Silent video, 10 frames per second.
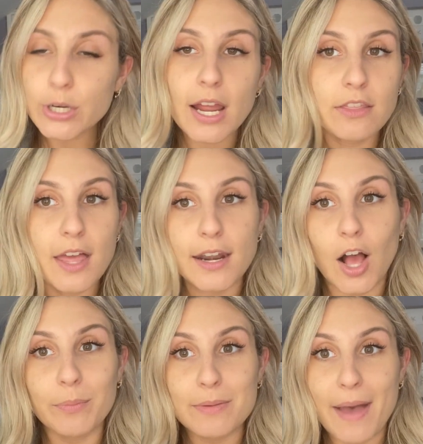and then
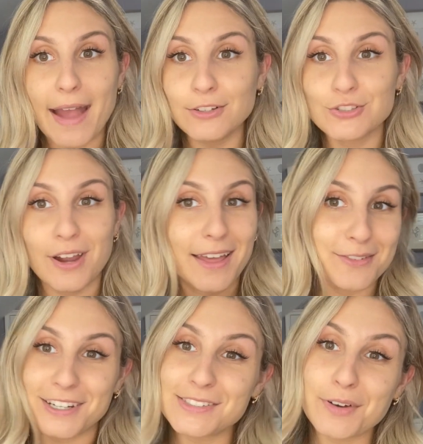I'll be back to try the
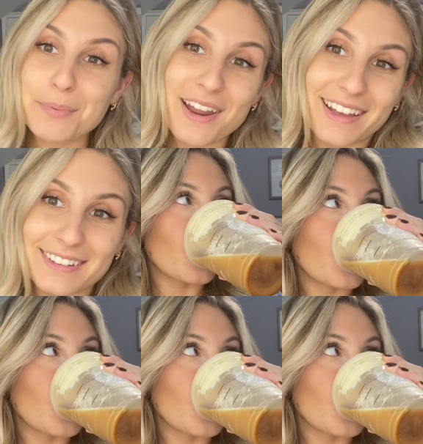rest of our products.